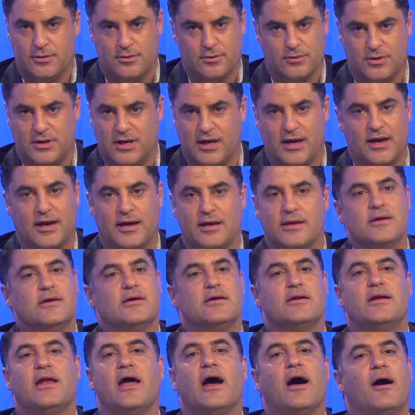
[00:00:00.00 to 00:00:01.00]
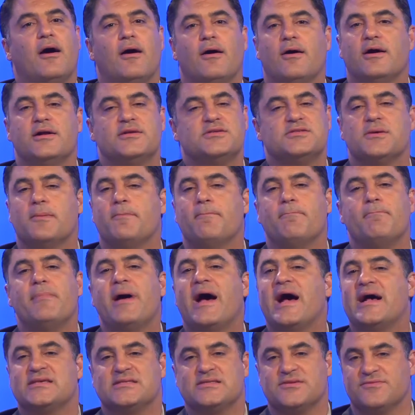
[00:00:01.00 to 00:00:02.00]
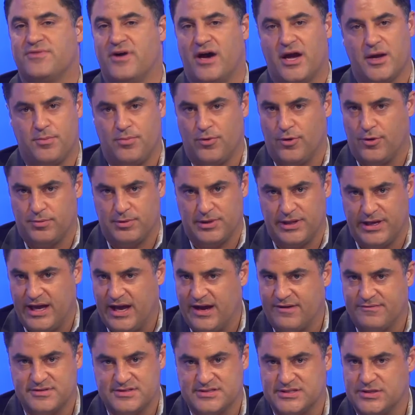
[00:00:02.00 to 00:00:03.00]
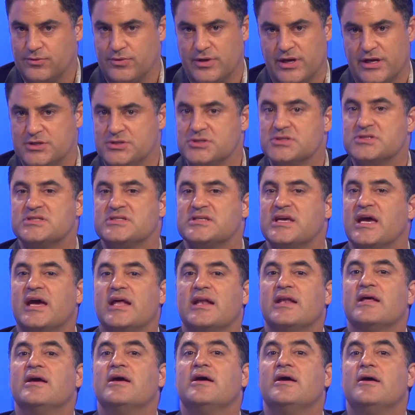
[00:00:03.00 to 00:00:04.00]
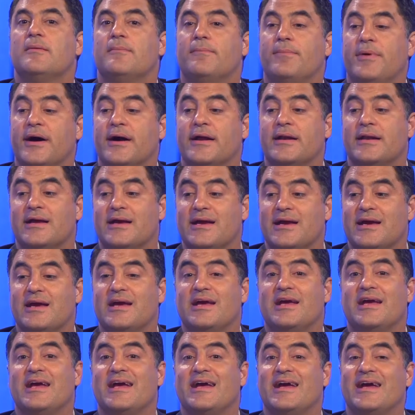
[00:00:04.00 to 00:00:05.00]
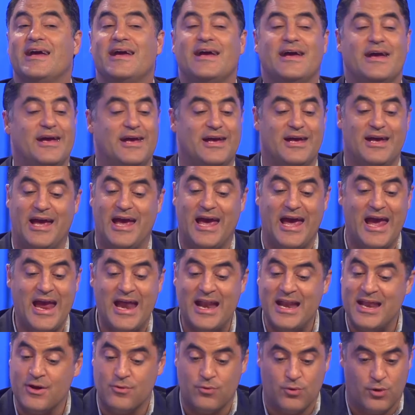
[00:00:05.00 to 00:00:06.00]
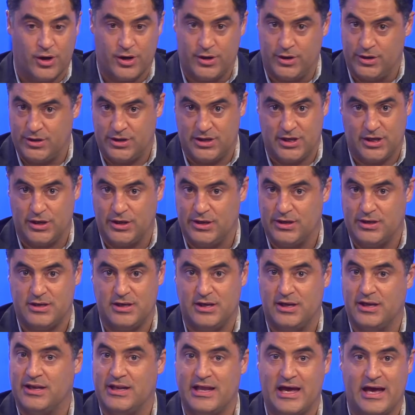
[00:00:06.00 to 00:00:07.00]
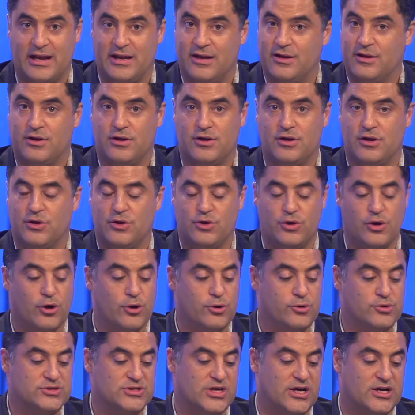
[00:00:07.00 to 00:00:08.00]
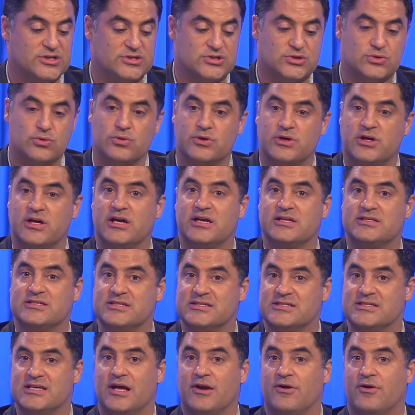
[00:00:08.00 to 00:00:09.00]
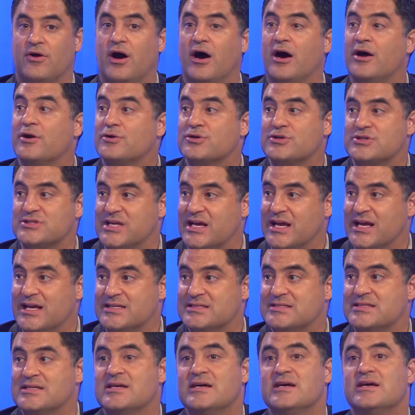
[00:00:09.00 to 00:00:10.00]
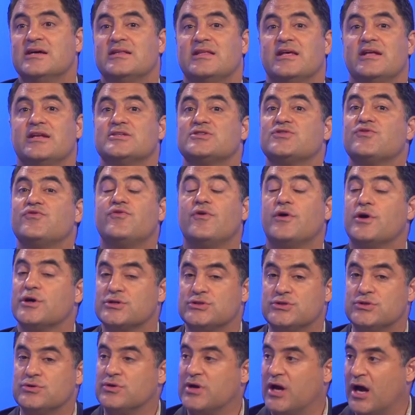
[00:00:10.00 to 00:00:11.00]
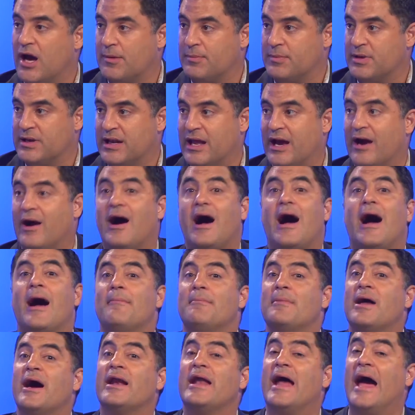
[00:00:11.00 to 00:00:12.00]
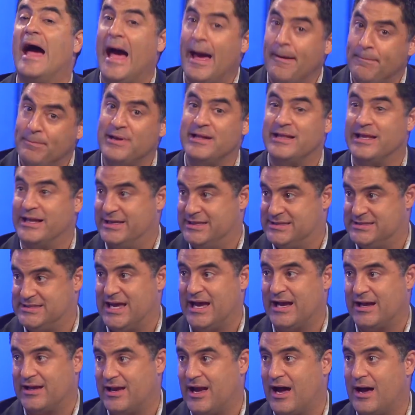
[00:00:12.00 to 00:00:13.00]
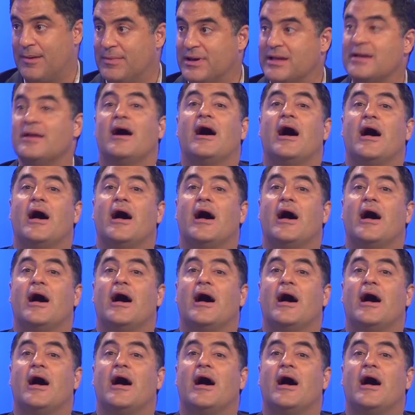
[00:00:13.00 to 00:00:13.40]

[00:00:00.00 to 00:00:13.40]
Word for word: Okay. Now, it's a massive hyperbole, obviously, what I just said, but anyone can uh, that. knows high school kids, et cetera, understands that it's far too common now. I'm not happy that it's that common.